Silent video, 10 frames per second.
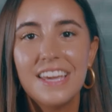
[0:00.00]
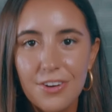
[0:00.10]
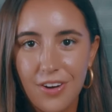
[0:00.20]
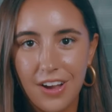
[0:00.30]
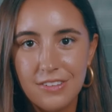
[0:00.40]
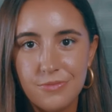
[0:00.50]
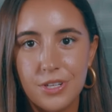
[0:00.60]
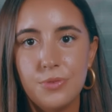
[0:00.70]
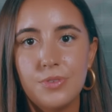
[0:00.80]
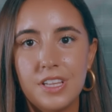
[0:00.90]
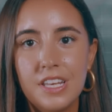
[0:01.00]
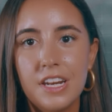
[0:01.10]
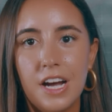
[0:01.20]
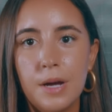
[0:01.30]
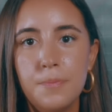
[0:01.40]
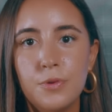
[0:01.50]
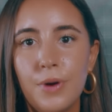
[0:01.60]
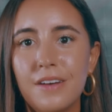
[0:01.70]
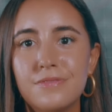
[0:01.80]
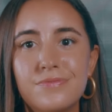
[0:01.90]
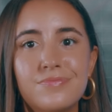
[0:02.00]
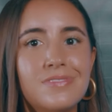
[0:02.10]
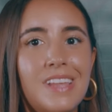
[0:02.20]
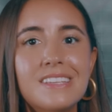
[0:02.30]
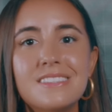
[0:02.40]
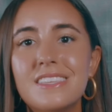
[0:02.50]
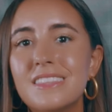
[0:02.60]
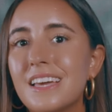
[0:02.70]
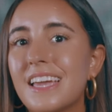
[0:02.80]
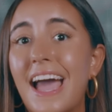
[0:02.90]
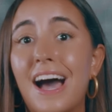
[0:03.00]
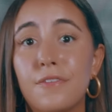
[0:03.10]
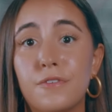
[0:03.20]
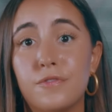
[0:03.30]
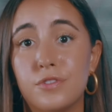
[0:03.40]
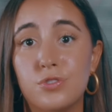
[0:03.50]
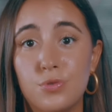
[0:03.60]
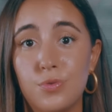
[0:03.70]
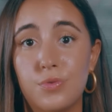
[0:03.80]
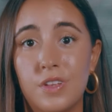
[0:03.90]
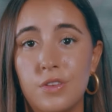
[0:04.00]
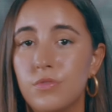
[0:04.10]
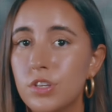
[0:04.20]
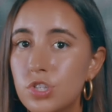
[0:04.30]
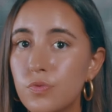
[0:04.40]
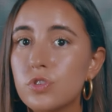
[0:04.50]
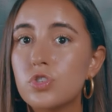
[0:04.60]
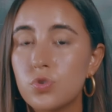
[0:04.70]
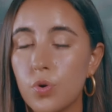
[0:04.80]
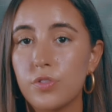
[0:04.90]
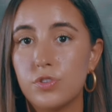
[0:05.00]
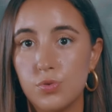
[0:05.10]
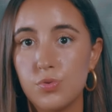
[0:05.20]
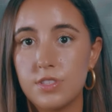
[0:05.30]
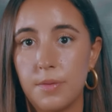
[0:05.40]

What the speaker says: Later on, when you clean it up, you have less than like half of the tooth, and you need to restore the tooth